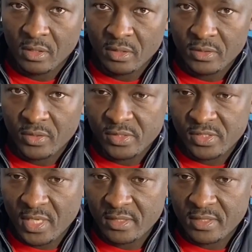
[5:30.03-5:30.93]
So it
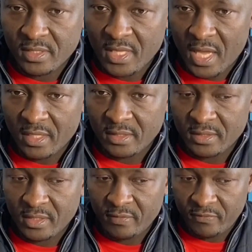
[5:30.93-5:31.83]
sends that
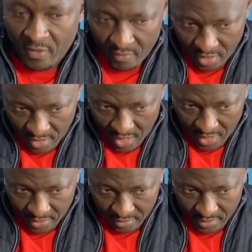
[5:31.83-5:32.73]
infrared
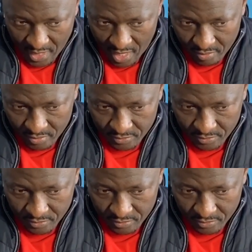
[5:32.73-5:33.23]
light out,